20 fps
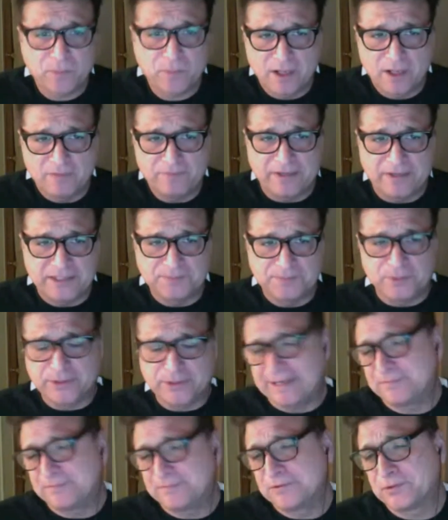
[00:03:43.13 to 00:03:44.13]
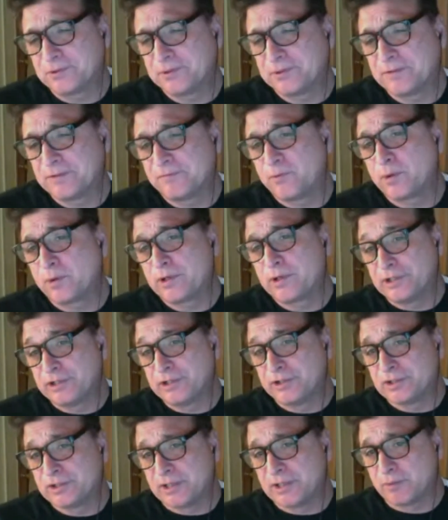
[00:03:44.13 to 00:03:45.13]
Facebook, after 3 or 4
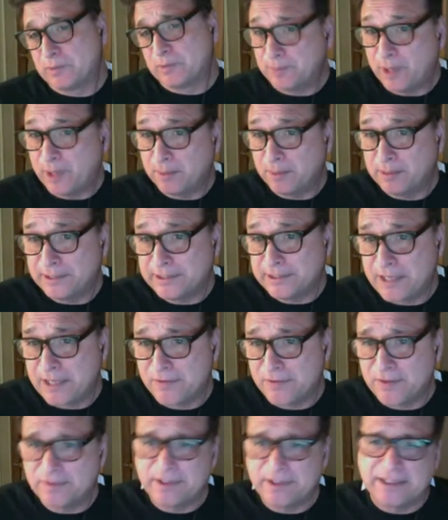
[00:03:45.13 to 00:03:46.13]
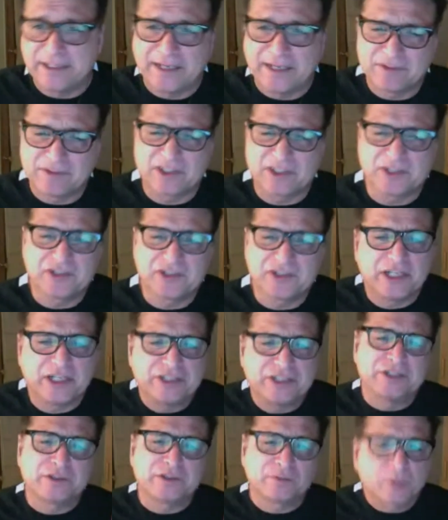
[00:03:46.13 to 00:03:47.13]
years, that went public, and then they had to start changing
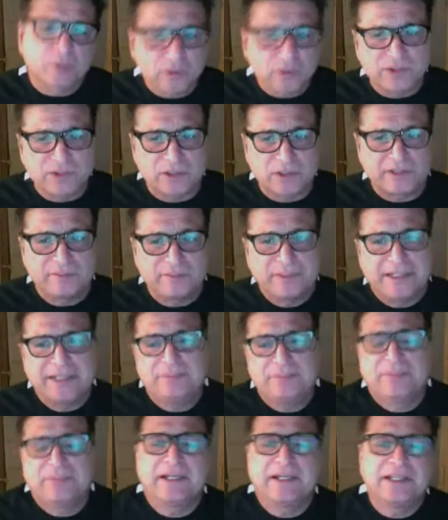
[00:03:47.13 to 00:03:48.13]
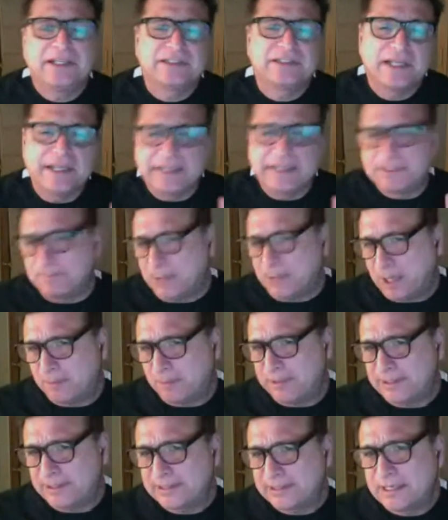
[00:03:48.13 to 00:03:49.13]
their rules a little bit because in
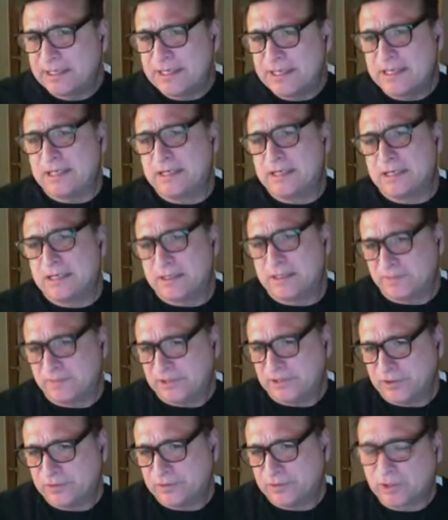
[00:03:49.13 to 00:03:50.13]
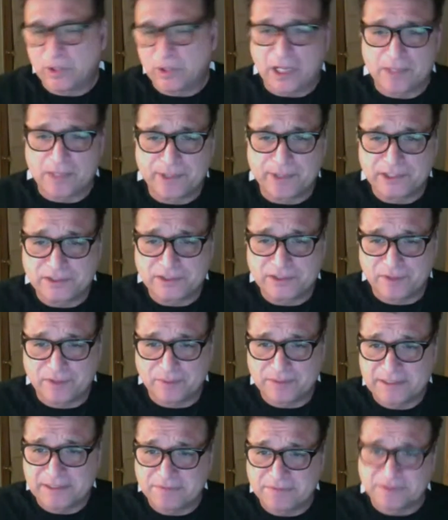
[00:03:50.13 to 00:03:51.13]
public, there's a lot of pressure for them to
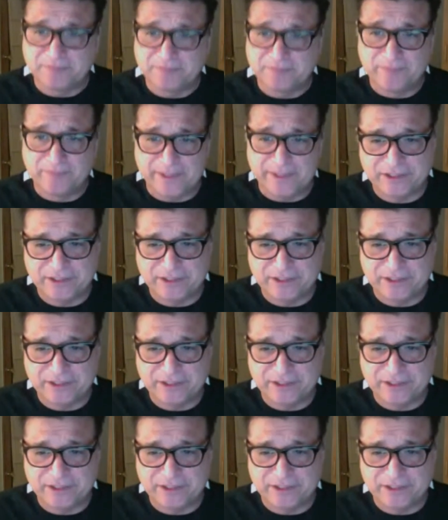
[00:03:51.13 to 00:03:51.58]
give some information.